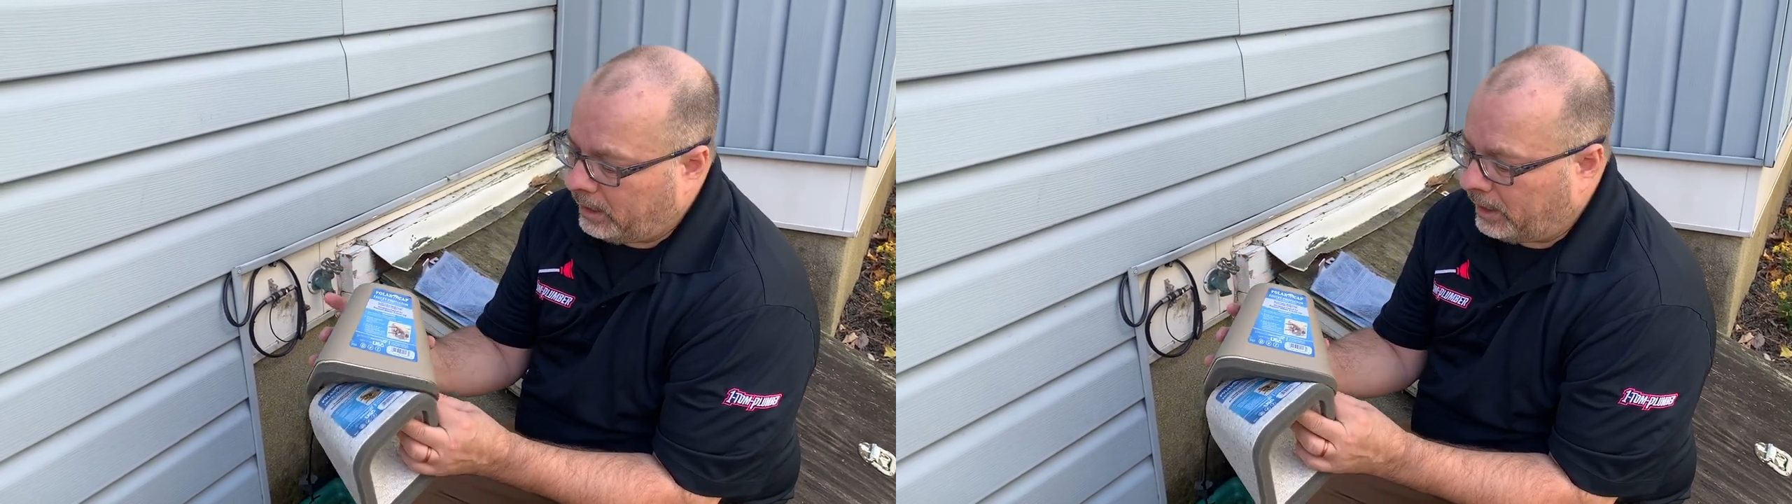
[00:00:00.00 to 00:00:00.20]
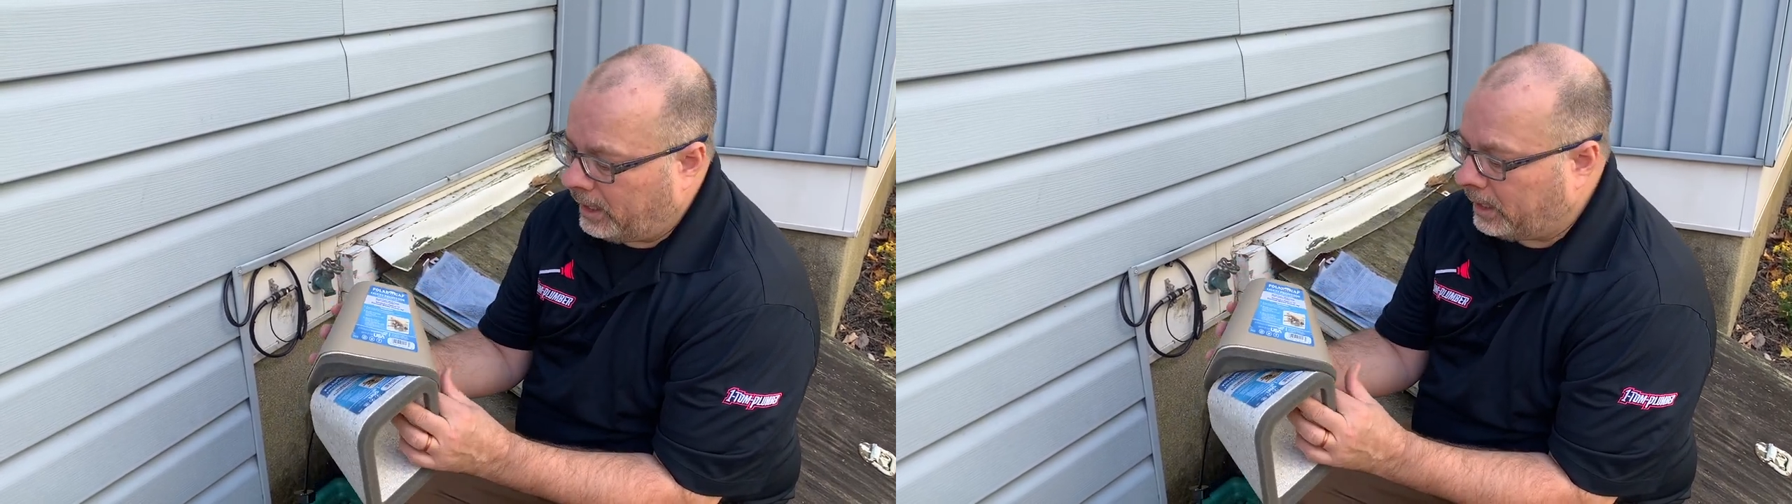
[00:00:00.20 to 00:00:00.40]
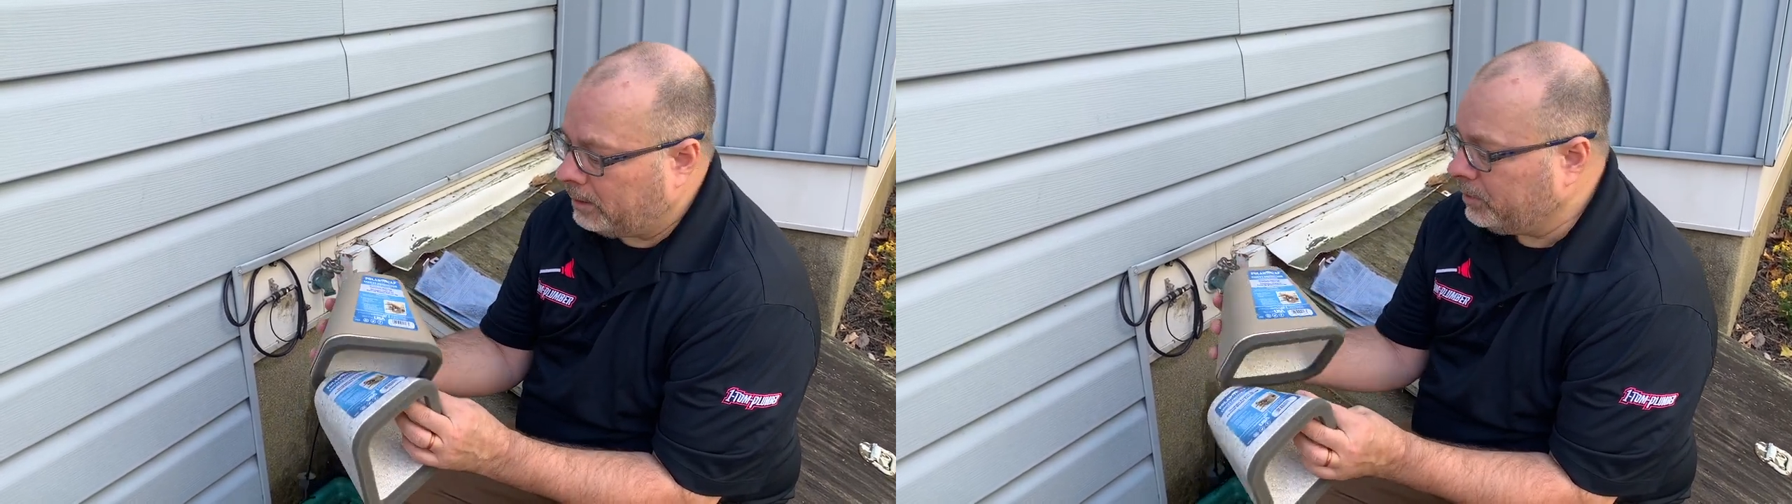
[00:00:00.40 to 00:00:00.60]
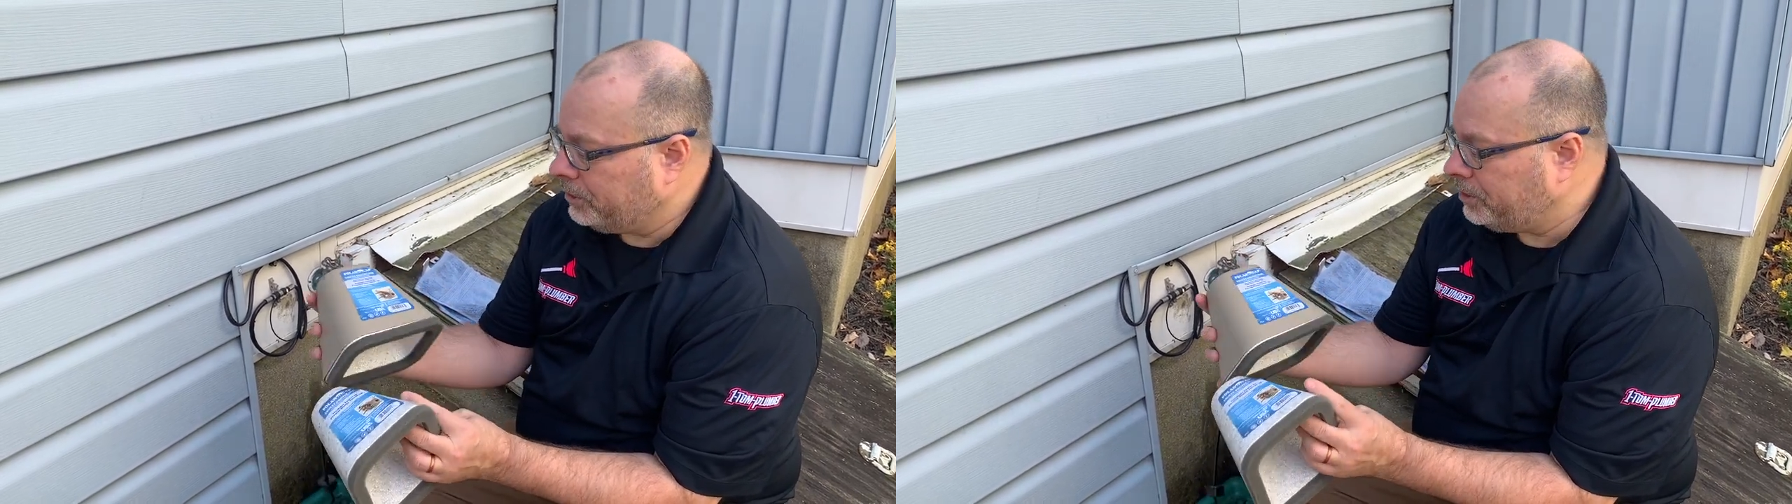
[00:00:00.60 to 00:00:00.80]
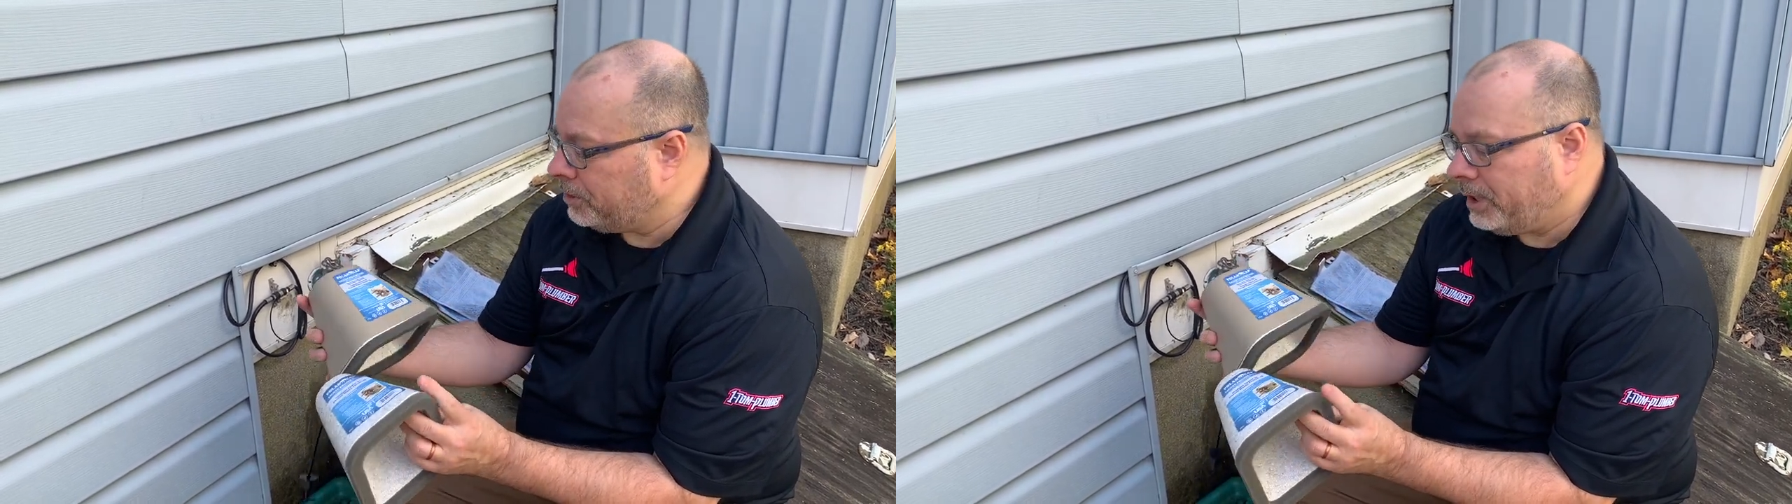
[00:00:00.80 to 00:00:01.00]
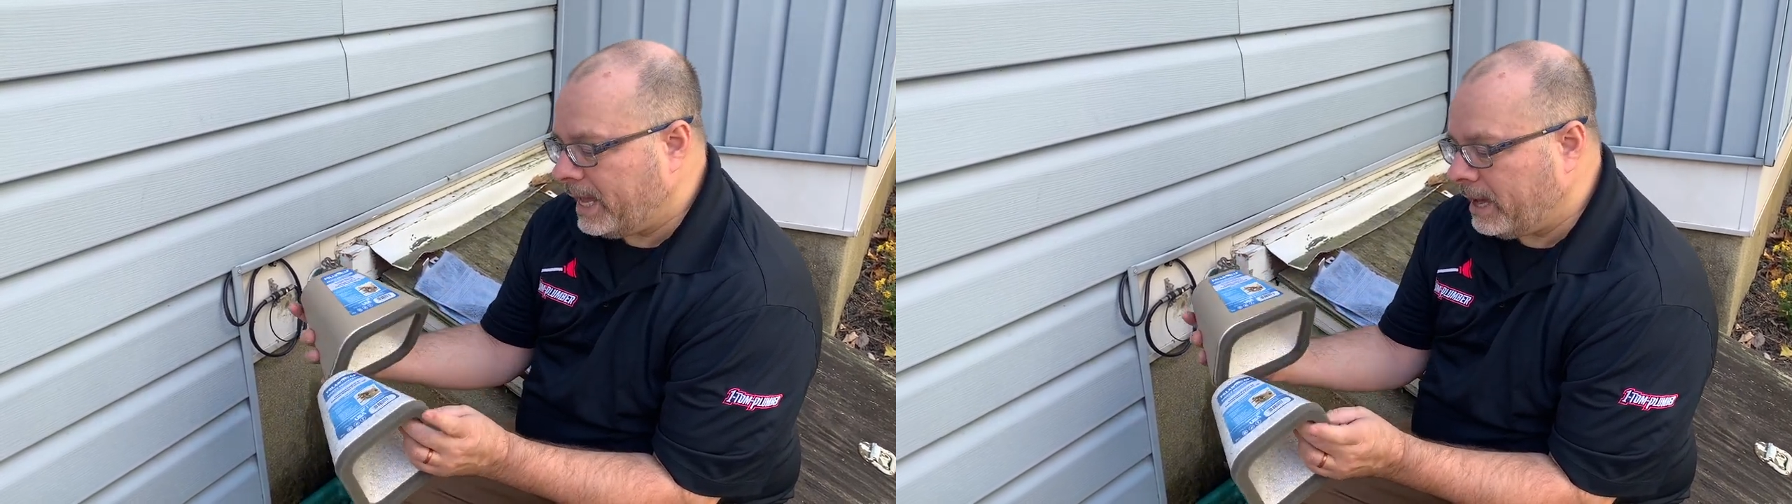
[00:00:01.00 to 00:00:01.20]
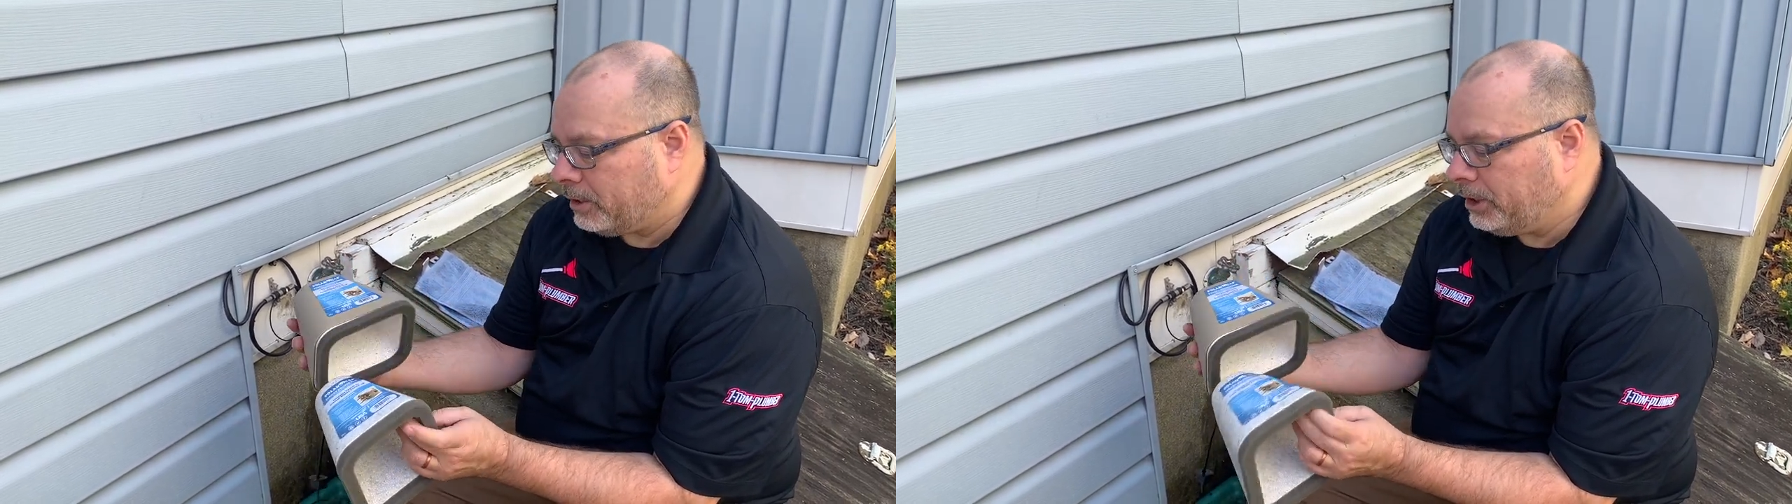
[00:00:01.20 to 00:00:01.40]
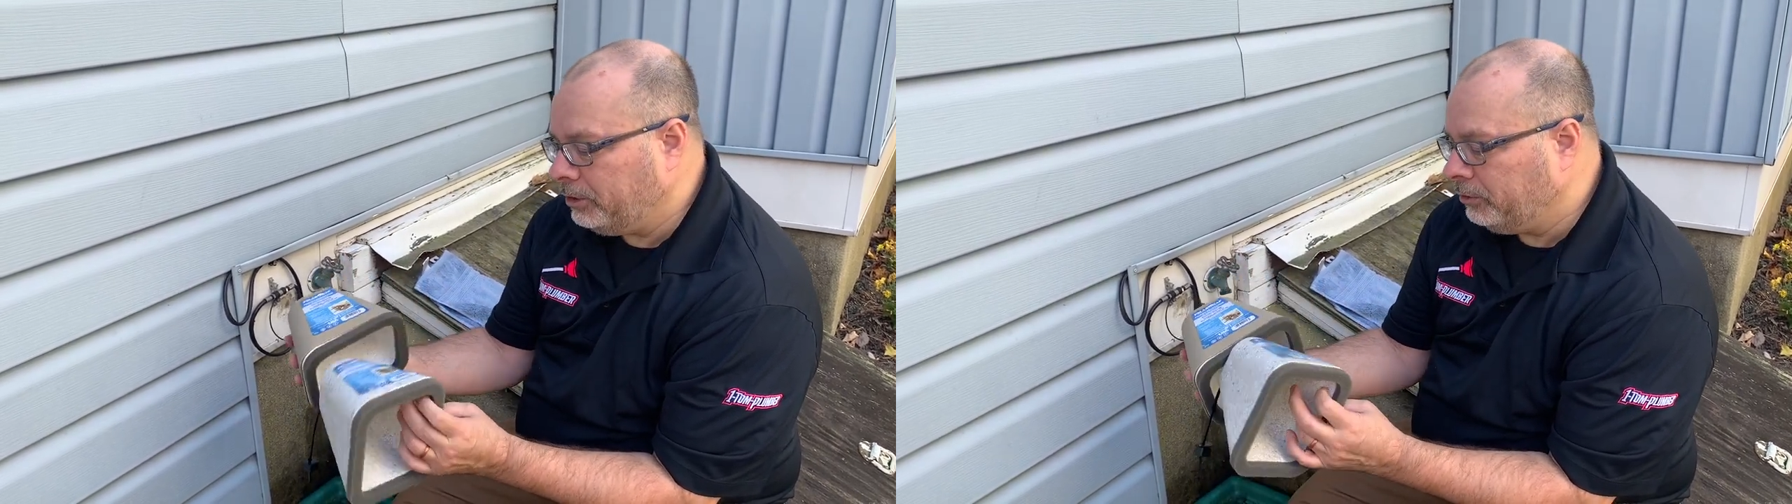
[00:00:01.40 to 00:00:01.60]
And I'm going to show you how
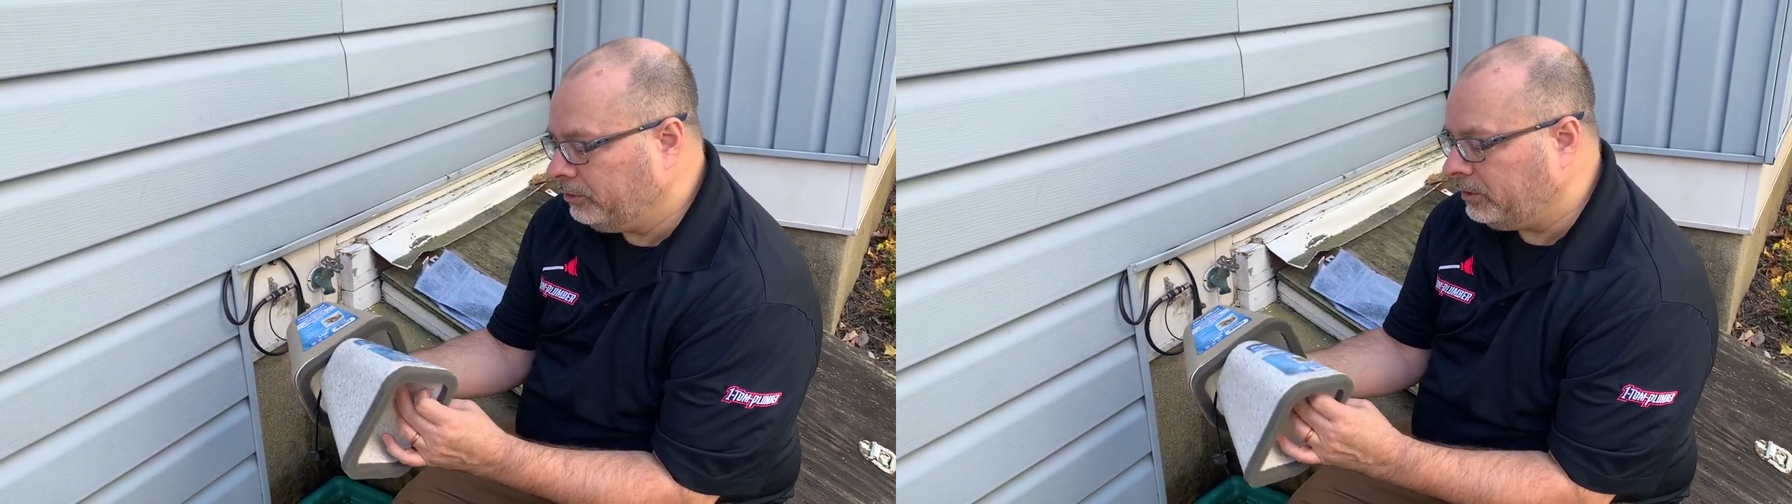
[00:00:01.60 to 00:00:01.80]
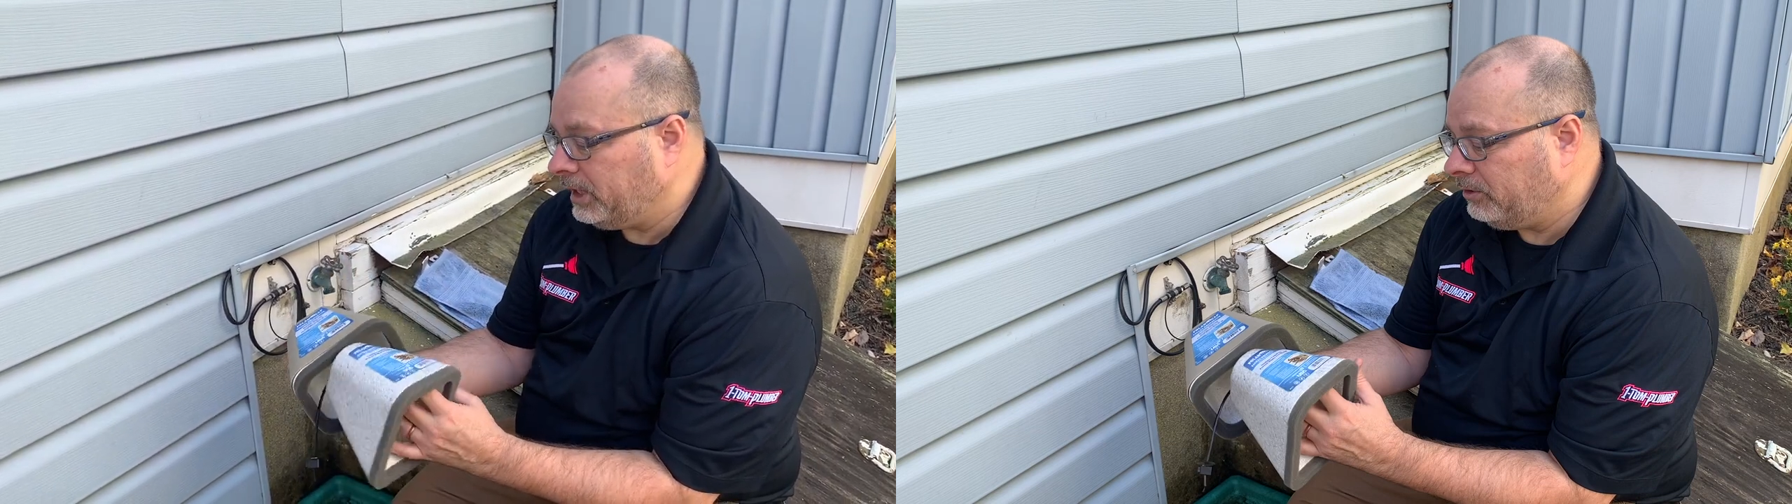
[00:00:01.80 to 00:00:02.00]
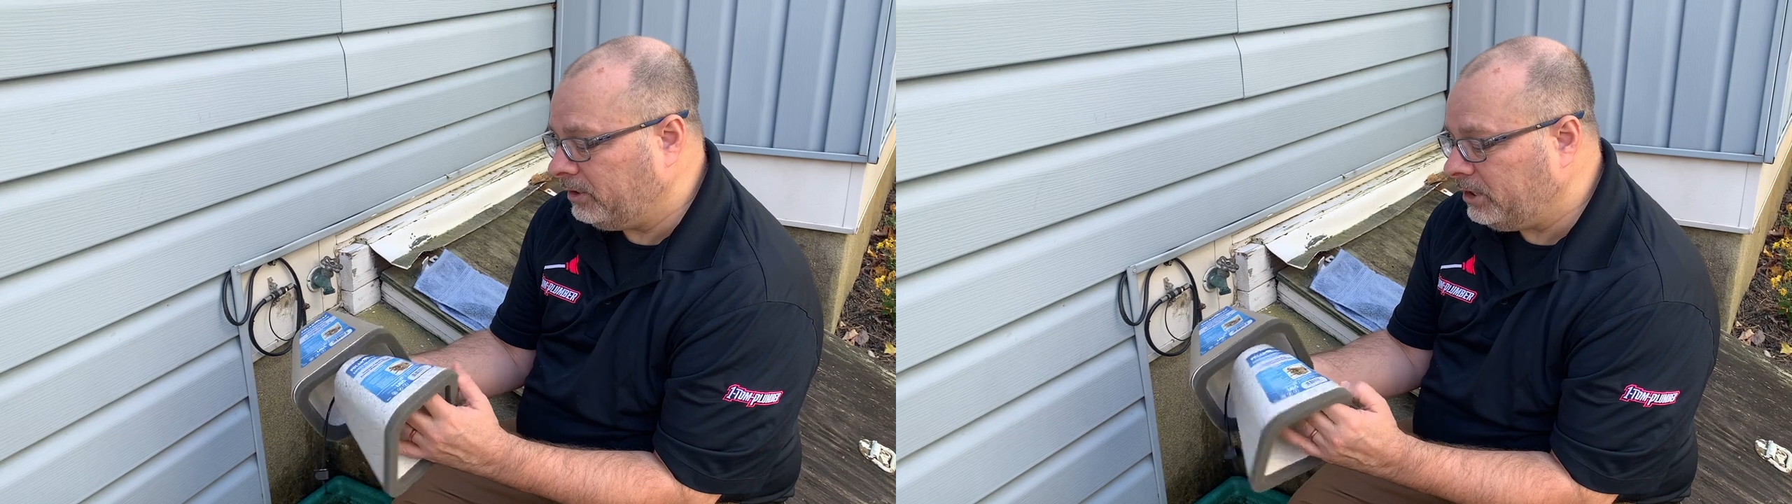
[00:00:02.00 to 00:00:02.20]
to use these.